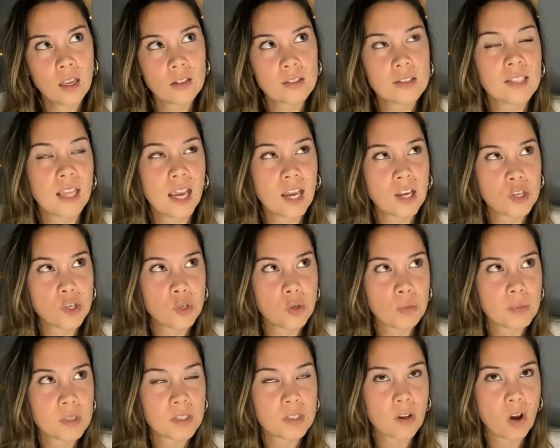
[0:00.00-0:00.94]
say, a
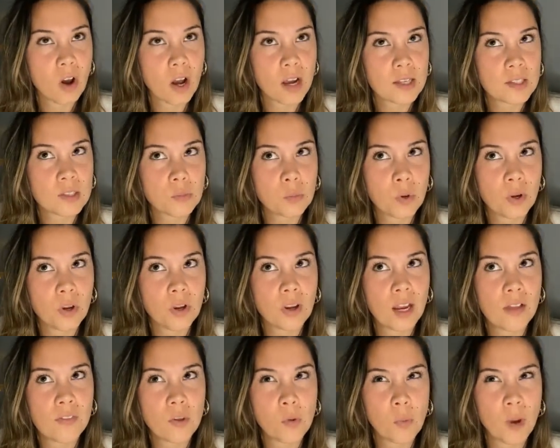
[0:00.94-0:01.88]
human's eyes were,
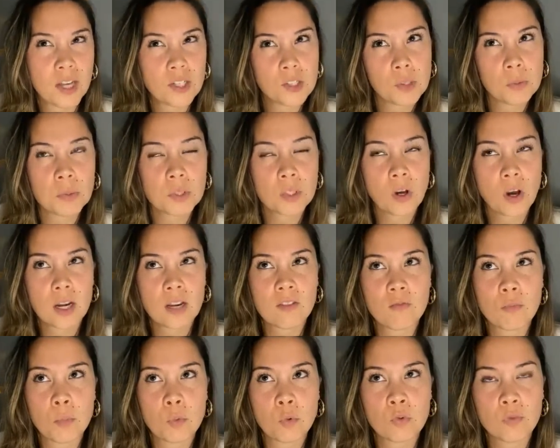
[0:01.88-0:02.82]
and the way she was kind
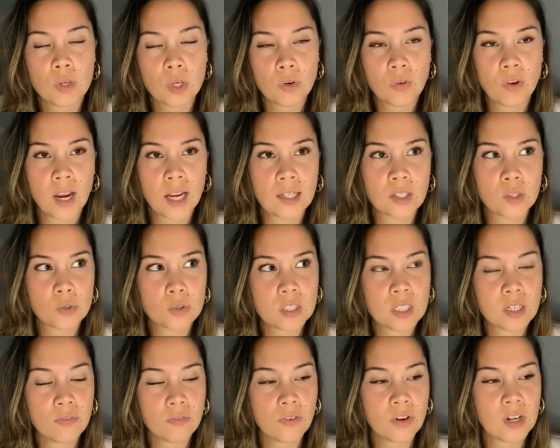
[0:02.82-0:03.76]
of moving around looked
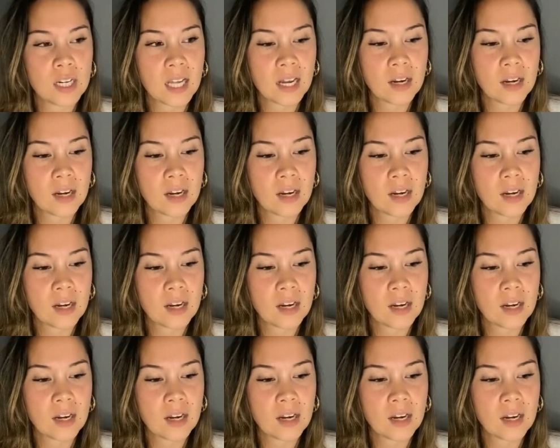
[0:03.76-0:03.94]
different.